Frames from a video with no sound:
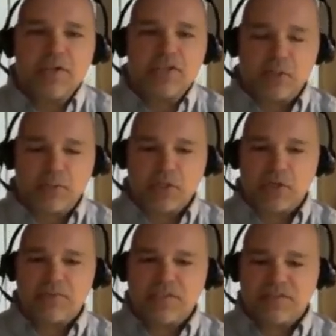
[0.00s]
So, in
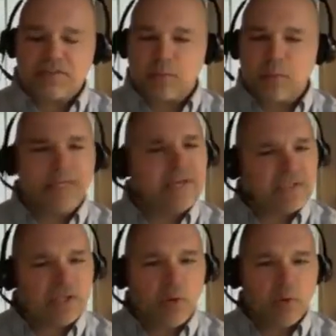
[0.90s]
terms of what we have
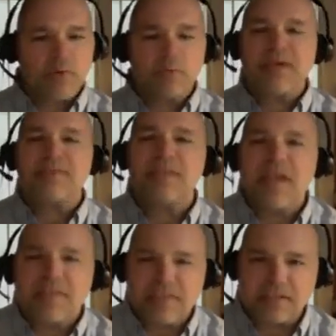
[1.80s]
to go on, we have
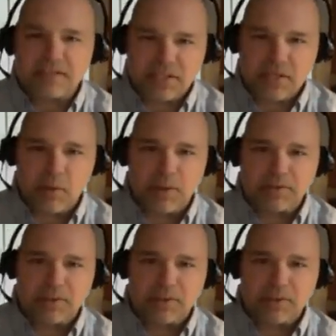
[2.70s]
nothing to go on.